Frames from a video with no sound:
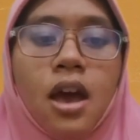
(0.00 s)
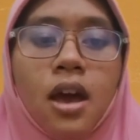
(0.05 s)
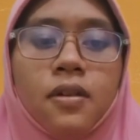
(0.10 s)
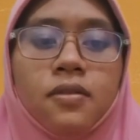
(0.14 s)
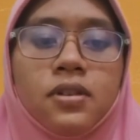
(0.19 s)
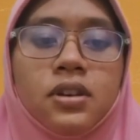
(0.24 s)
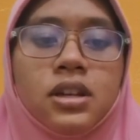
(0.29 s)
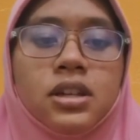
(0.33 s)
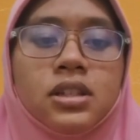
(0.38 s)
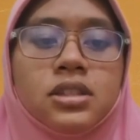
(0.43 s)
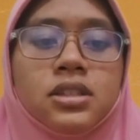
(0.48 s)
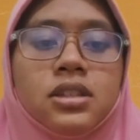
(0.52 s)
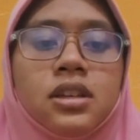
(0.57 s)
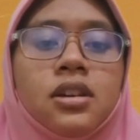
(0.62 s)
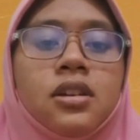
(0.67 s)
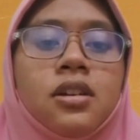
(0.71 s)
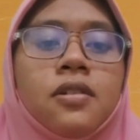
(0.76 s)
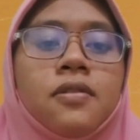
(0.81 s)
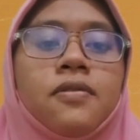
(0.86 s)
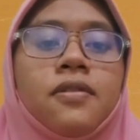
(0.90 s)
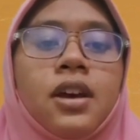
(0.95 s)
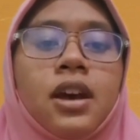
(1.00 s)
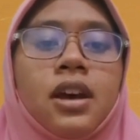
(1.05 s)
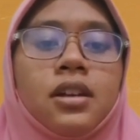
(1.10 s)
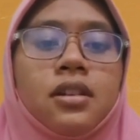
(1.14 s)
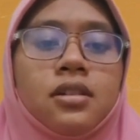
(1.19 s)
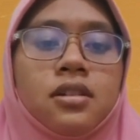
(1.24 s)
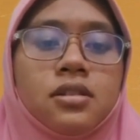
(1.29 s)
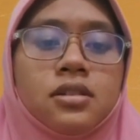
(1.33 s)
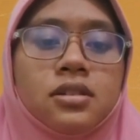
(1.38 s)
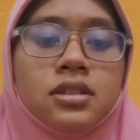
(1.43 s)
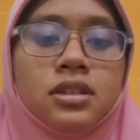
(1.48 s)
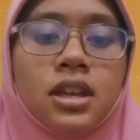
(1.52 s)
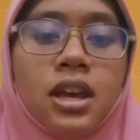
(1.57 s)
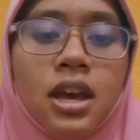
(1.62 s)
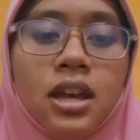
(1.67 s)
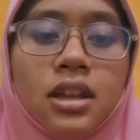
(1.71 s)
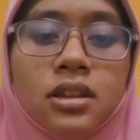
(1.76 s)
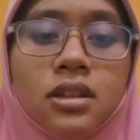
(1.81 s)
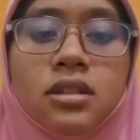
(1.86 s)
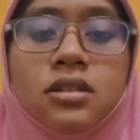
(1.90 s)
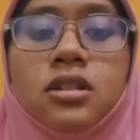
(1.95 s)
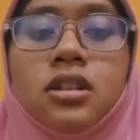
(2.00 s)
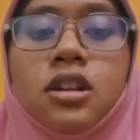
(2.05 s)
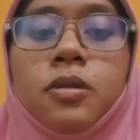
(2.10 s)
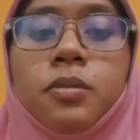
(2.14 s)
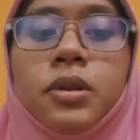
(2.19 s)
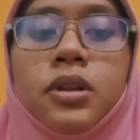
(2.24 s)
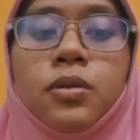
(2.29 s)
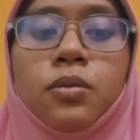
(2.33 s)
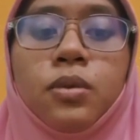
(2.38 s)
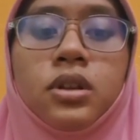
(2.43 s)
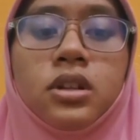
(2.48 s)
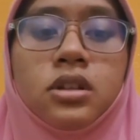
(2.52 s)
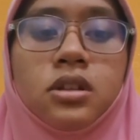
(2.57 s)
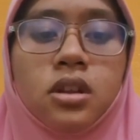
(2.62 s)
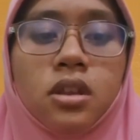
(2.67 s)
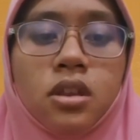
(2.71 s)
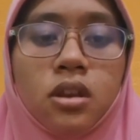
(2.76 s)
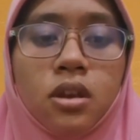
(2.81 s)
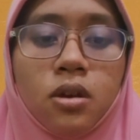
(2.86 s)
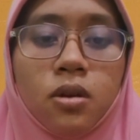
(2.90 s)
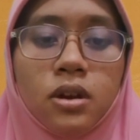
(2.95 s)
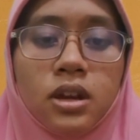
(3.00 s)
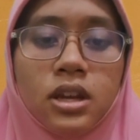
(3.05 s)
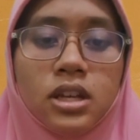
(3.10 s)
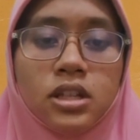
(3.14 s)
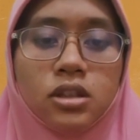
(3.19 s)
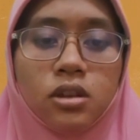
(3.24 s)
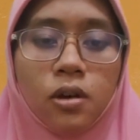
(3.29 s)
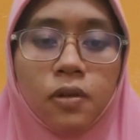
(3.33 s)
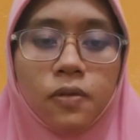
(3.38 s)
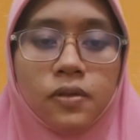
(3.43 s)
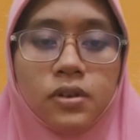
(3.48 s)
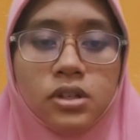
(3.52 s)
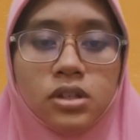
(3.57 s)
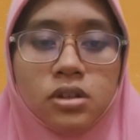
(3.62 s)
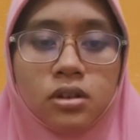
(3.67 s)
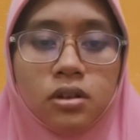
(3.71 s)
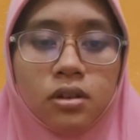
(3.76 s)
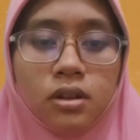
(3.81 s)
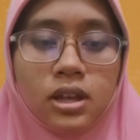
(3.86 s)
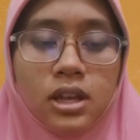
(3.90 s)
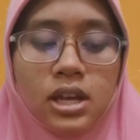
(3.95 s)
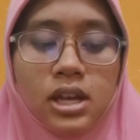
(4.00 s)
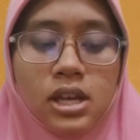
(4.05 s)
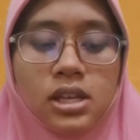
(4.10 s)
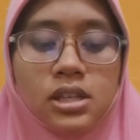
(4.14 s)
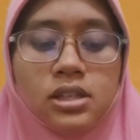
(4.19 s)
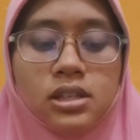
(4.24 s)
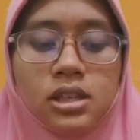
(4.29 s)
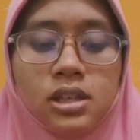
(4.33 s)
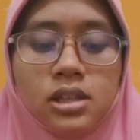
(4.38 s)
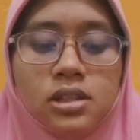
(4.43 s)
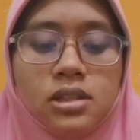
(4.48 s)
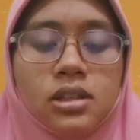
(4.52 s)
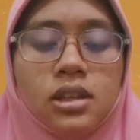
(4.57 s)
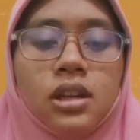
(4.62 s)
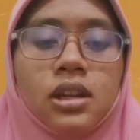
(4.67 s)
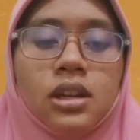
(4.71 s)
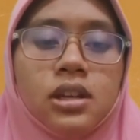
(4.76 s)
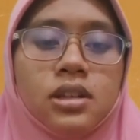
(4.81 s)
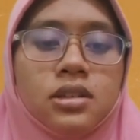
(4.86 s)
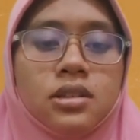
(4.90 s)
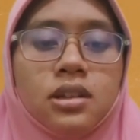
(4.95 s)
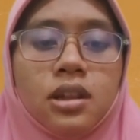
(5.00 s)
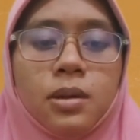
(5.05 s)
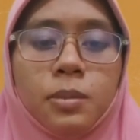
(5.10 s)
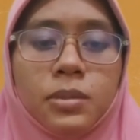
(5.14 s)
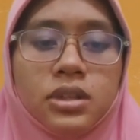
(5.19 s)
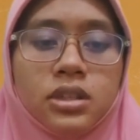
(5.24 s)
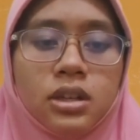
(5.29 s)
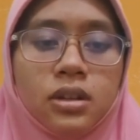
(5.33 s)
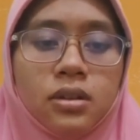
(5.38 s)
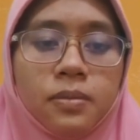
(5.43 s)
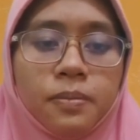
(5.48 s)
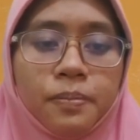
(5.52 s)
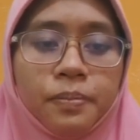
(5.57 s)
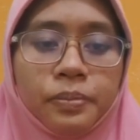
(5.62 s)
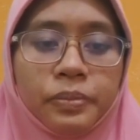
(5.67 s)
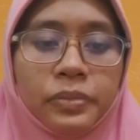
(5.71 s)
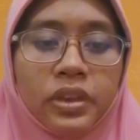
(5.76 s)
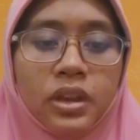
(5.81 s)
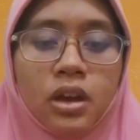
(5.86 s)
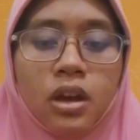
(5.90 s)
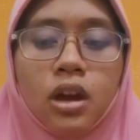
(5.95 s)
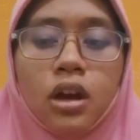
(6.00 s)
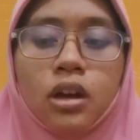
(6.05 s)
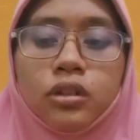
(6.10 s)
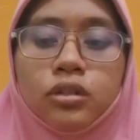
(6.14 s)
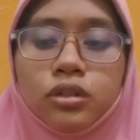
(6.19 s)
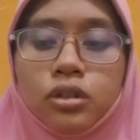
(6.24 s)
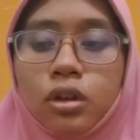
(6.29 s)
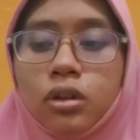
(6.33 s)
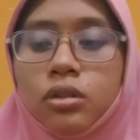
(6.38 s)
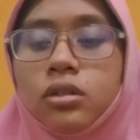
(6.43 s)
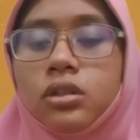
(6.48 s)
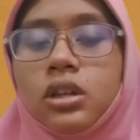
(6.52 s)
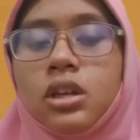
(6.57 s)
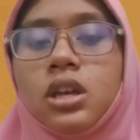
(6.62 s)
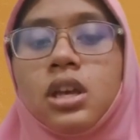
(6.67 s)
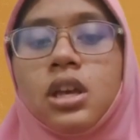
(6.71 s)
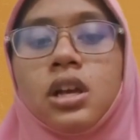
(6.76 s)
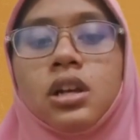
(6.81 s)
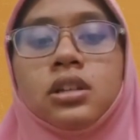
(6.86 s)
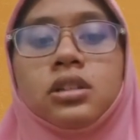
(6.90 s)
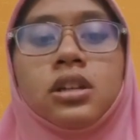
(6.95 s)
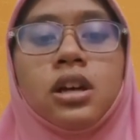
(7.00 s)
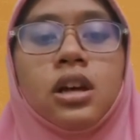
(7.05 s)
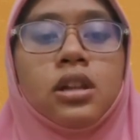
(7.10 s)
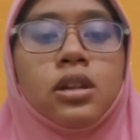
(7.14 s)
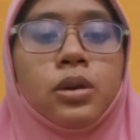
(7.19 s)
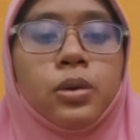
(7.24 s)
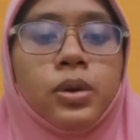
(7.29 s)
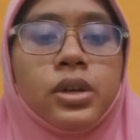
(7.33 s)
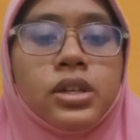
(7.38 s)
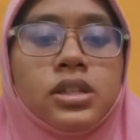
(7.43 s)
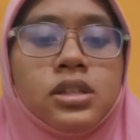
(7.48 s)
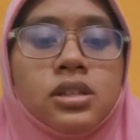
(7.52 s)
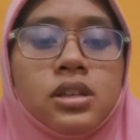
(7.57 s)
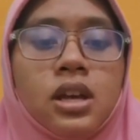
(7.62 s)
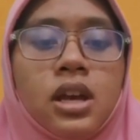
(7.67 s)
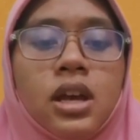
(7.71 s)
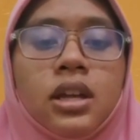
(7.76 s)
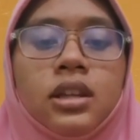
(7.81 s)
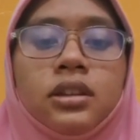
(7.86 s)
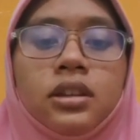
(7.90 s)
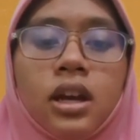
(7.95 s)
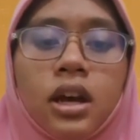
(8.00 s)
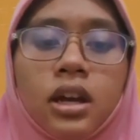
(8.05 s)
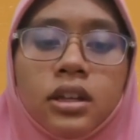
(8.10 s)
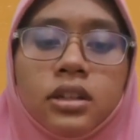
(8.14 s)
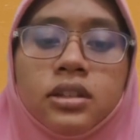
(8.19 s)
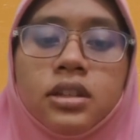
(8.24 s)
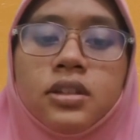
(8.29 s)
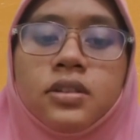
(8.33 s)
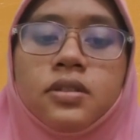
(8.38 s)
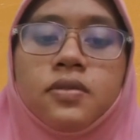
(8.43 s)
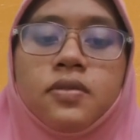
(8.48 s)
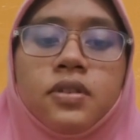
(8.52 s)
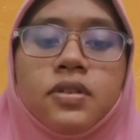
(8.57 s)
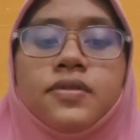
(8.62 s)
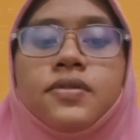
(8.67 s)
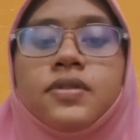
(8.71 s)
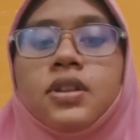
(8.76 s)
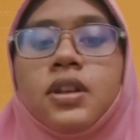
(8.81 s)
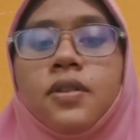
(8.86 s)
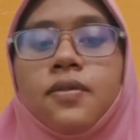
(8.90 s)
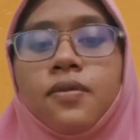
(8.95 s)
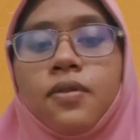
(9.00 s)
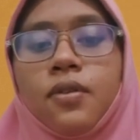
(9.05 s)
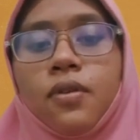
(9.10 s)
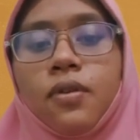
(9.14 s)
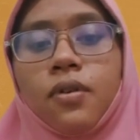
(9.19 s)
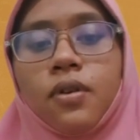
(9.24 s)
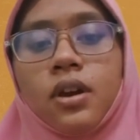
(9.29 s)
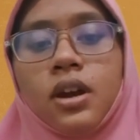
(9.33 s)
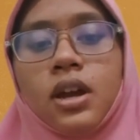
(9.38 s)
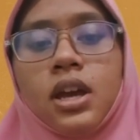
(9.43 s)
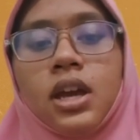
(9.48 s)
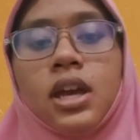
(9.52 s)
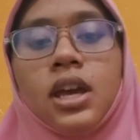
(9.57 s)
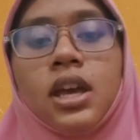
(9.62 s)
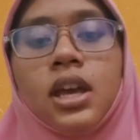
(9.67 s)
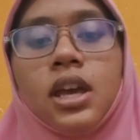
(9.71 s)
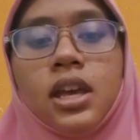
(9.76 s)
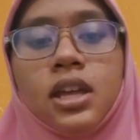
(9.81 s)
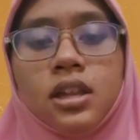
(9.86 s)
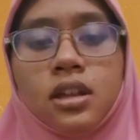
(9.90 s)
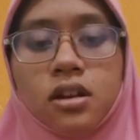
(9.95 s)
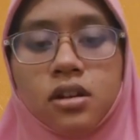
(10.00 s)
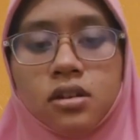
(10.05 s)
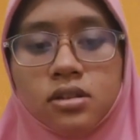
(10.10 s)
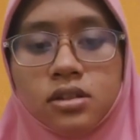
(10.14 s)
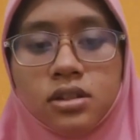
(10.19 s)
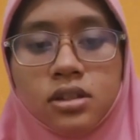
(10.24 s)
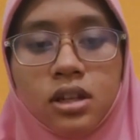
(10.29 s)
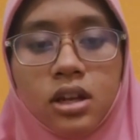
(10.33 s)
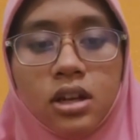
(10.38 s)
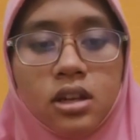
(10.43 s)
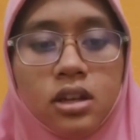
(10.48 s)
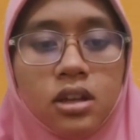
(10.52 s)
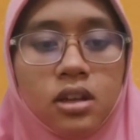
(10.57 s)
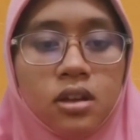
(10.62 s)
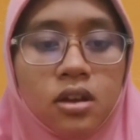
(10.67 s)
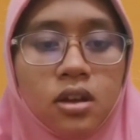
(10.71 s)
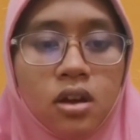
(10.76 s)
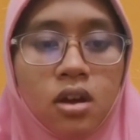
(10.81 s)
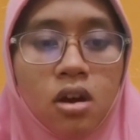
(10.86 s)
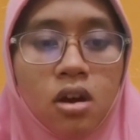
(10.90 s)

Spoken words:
Having a single factor can't determine whether the theory is official since it is limited. Dr. Hilda Lewis, 1954, in her study